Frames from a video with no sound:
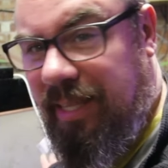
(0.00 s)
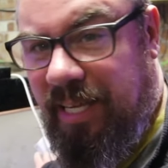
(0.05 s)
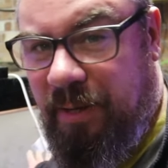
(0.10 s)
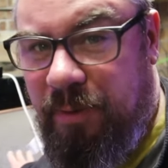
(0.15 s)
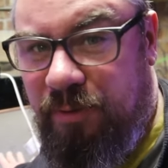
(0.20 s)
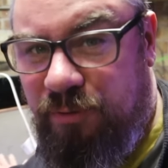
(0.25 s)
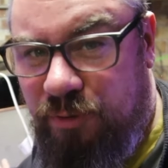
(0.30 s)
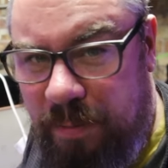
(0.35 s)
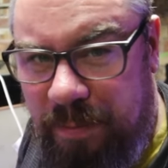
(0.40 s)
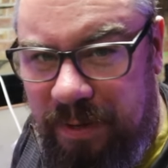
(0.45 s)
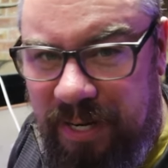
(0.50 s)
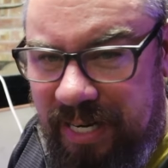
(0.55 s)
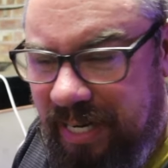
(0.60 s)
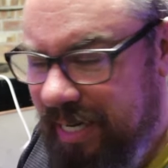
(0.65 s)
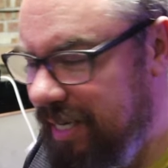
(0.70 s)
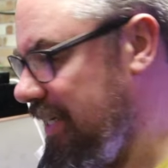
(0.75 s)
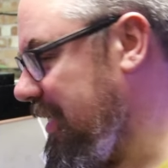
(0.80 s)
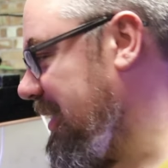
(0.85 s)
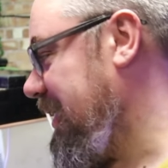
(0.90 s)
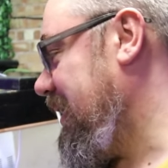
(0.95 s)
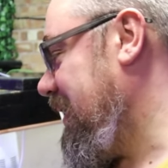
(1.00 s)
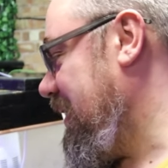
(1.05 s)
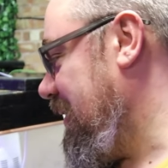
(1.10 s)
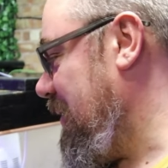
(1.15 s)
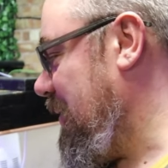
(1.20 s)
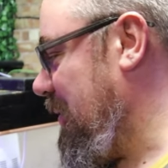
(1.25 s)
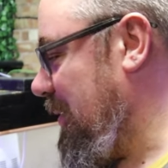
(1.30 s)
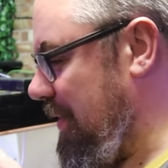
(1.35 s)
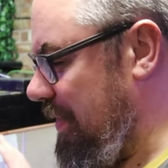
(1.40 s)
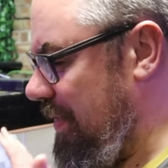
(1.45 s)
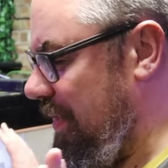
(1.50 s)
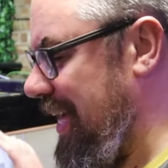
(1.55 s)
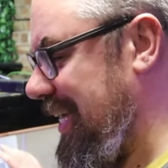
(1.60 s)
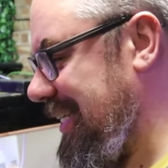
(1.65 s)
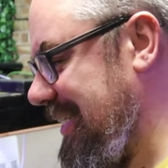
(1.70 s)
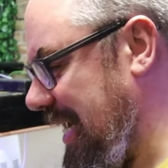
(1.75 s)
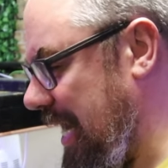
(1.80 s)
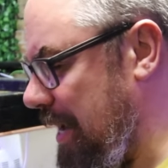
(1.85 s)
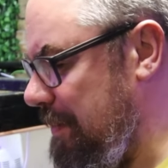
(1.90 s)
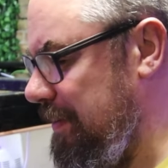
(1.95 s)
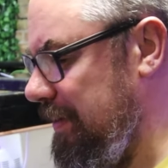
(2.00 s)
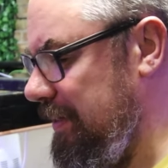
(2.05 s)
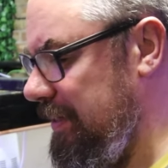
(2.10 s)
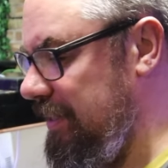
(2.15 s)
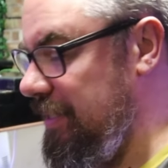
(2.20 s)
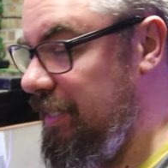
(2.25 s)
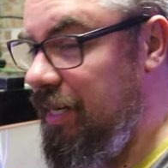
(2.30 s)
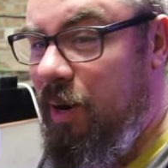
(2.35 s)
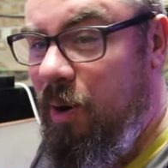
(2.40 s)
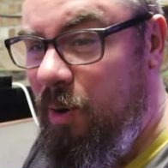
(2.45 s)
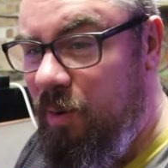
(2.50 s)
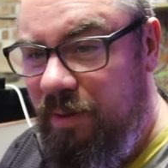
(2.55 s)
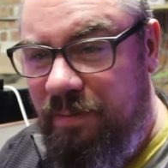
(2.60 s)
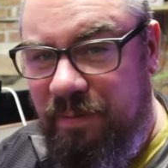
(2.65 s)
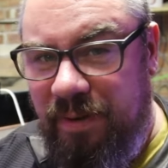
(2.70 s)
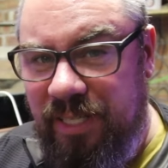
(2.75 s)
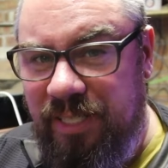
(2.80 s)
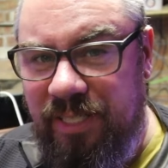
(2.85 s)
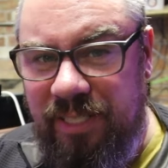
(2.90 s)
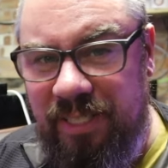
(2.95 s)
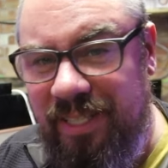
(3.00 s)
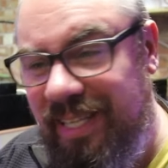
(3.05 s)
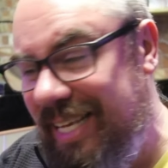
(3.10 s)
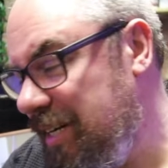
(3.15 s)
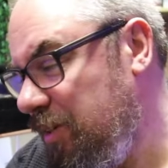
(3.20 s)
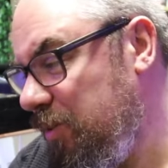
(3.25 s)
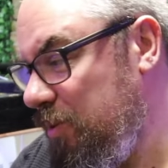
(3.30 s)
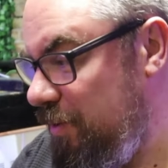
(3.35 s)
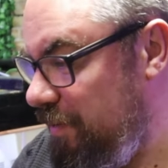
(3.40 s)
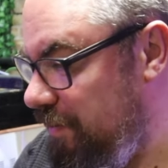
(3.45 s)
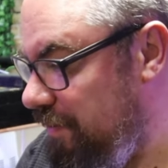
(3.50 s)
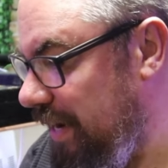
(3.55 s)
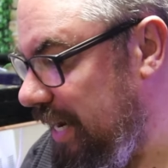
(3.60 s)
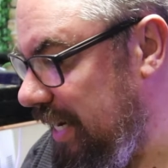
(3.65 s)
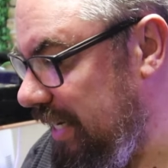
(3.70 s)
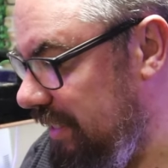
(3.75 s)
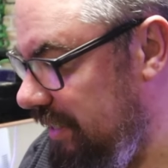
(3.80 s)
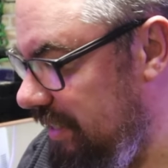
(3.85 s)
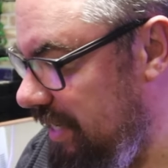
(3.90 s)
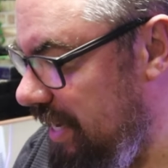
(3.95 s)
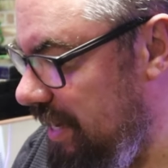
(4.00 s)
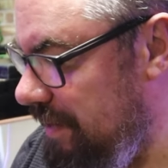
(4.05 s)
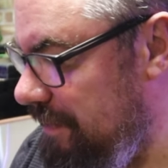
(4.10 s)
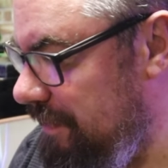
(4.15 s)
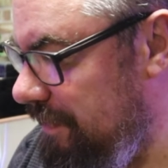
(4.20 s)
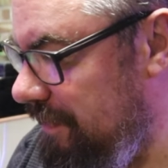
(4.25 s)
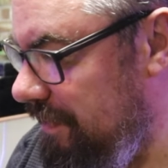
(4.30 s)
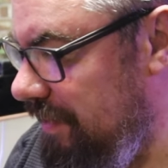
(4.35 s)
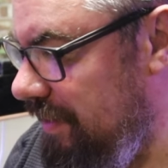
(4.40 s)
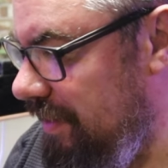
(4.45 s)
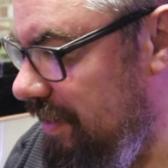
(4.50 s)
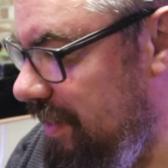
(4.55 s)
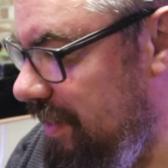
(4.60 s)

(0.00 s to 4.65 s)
liquid rubbering. That's happened. All the fish, they're doing fine. Um,